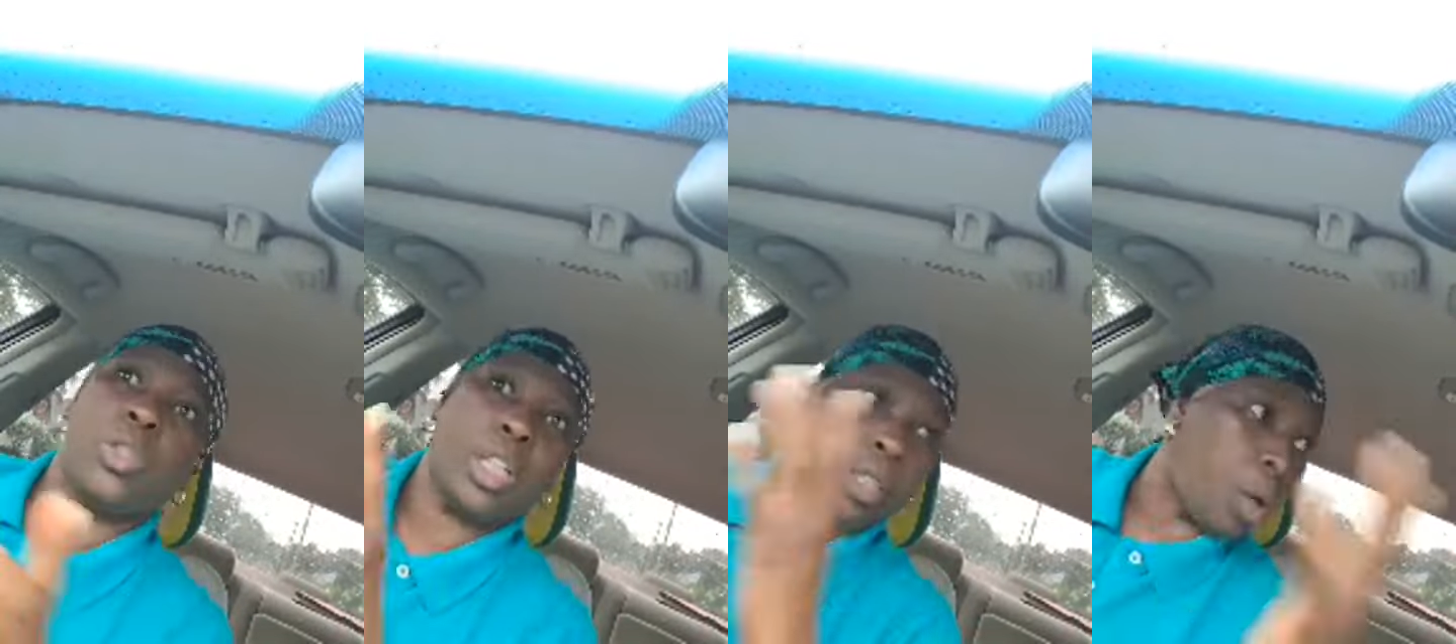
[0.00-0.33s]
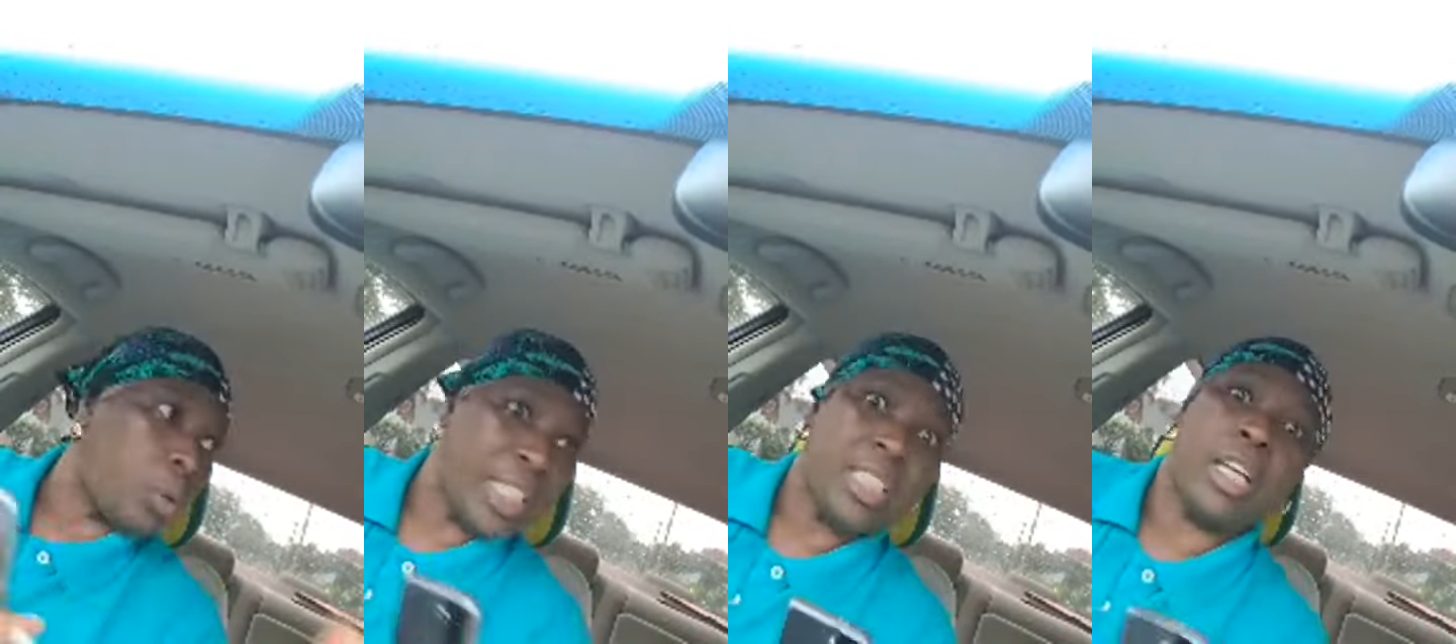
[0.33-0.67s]
So
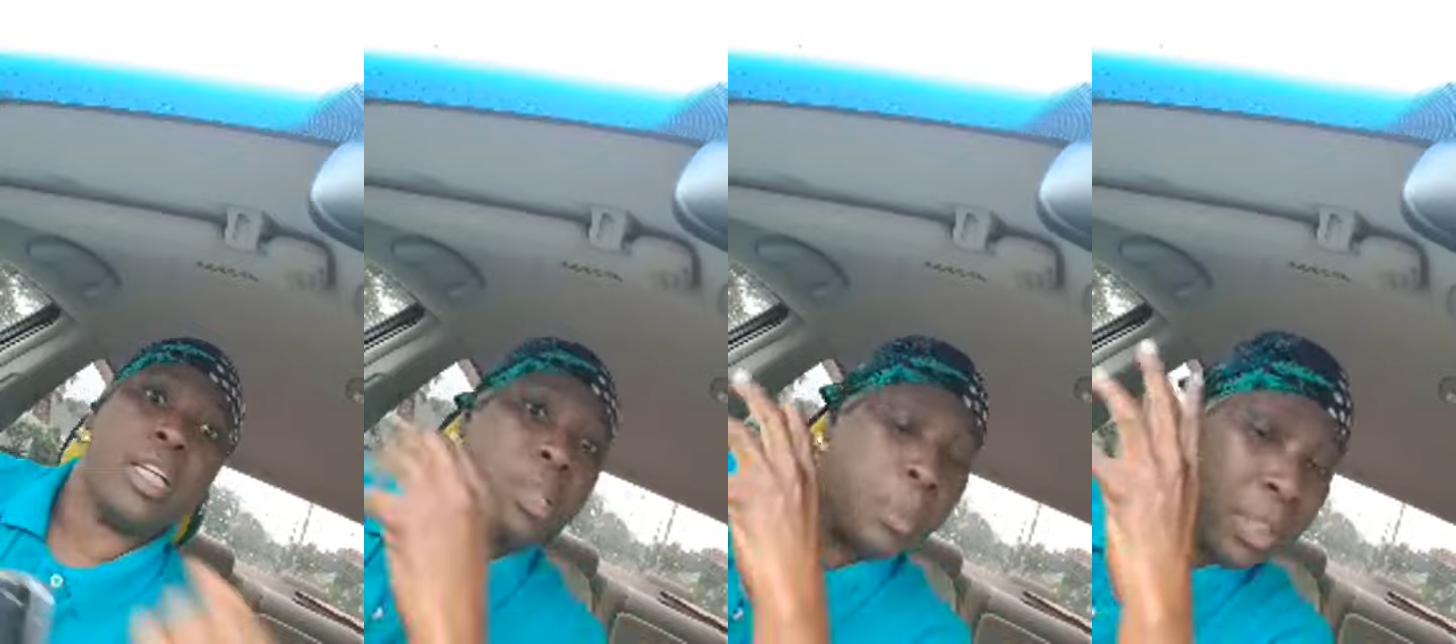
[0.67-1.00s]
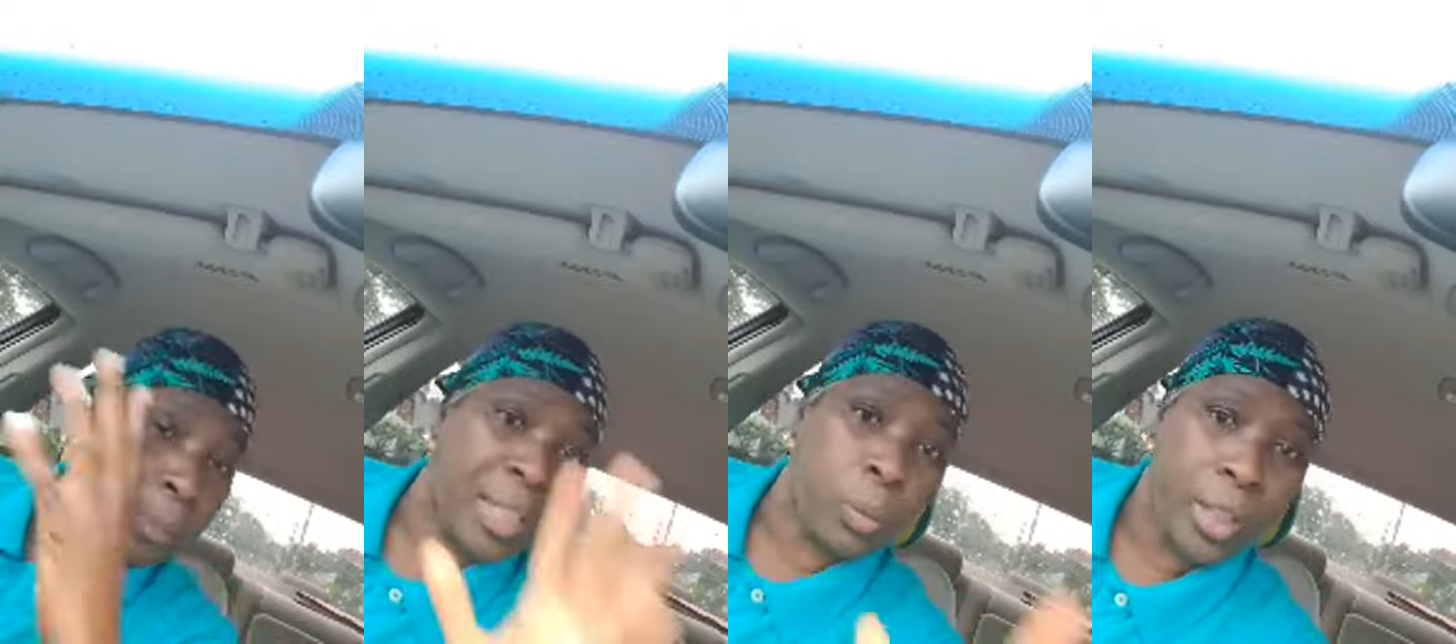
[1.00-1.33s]
now this year he's supposed
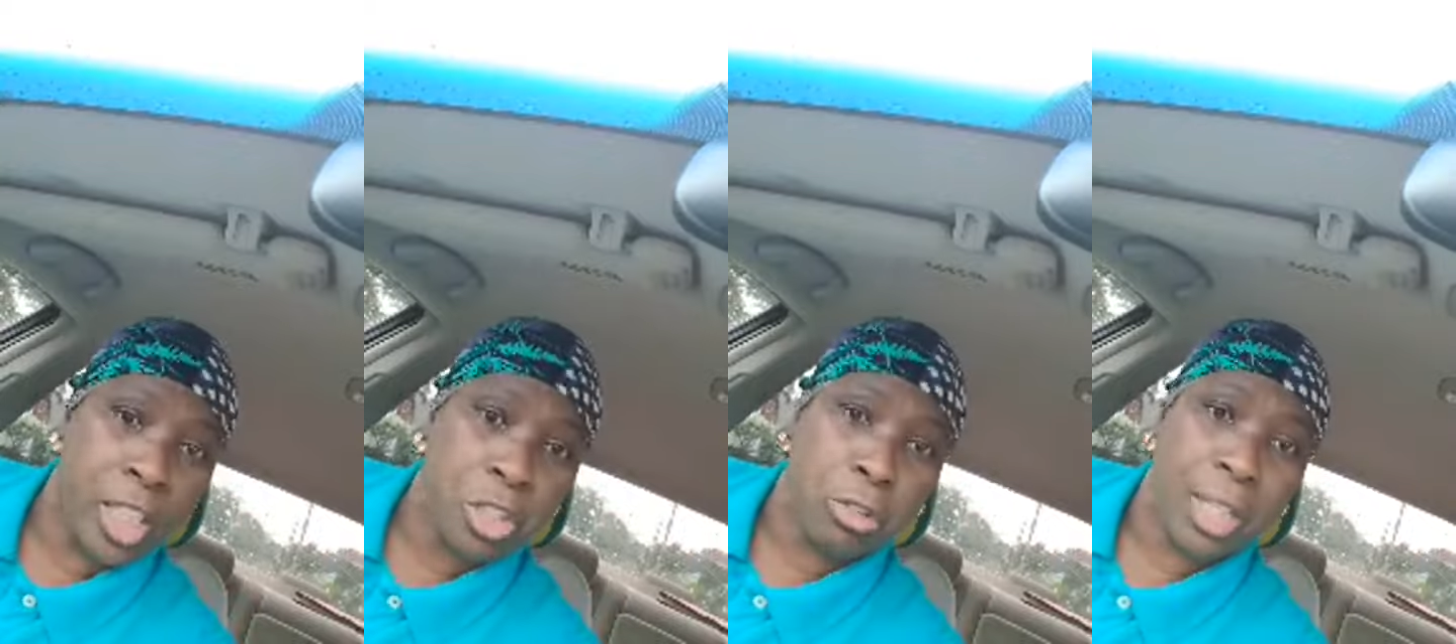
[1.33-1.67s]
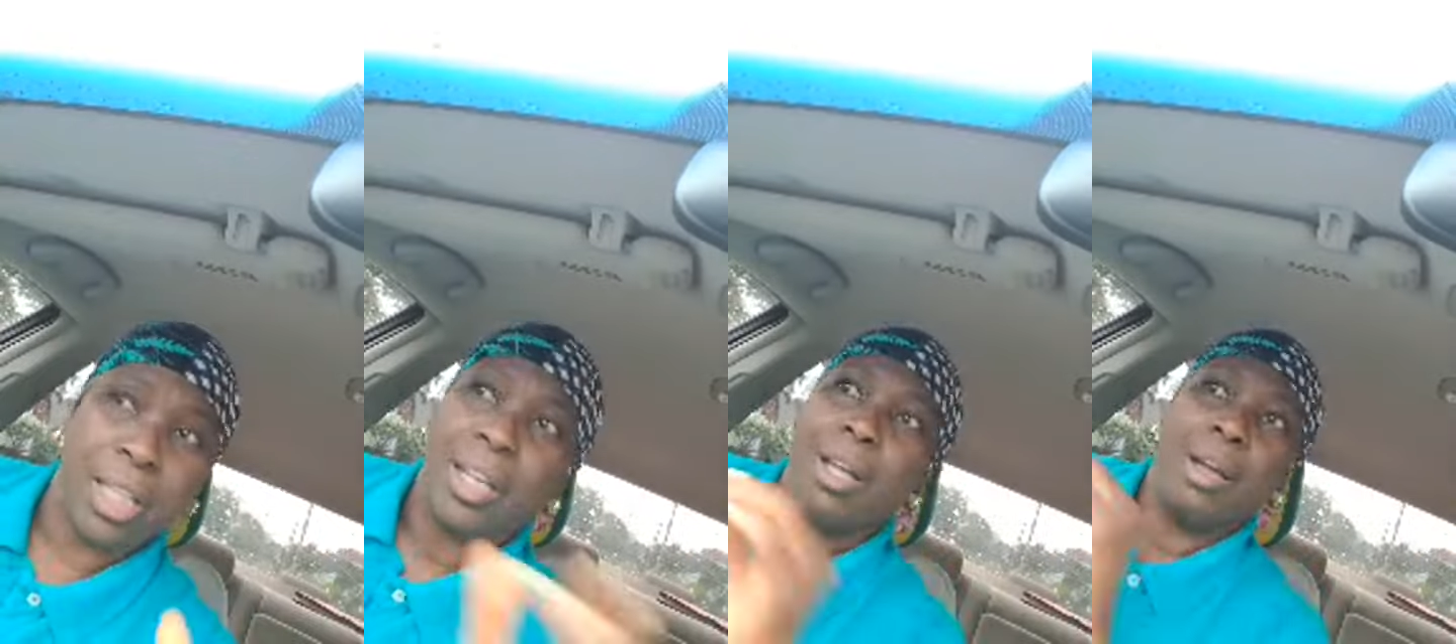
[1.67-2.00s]
to be 23.